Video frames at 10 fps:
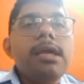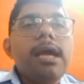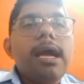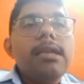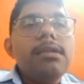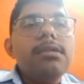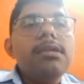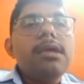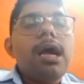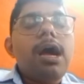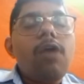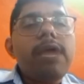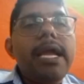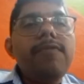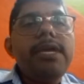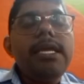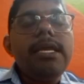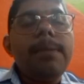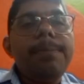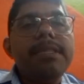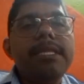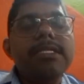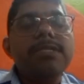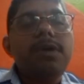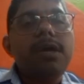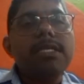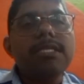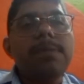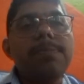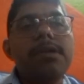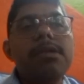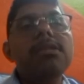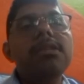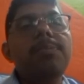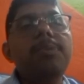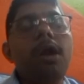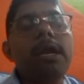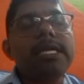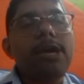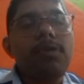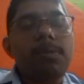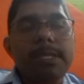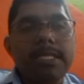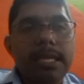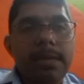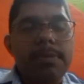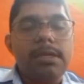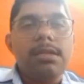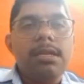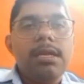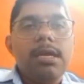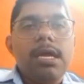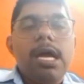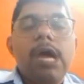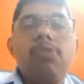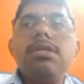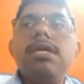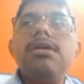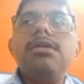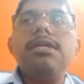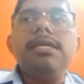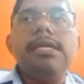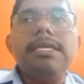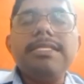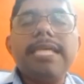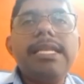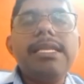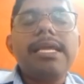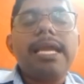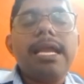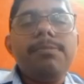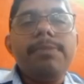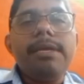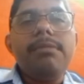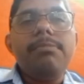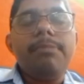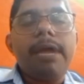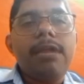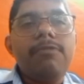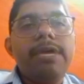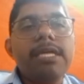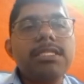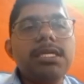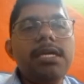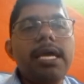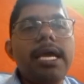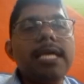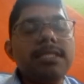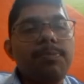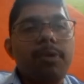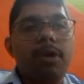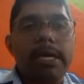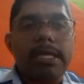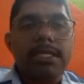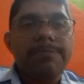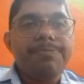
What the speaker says: And how can we empathize, for example, the product development cycle, how the design can be manufactured as a product.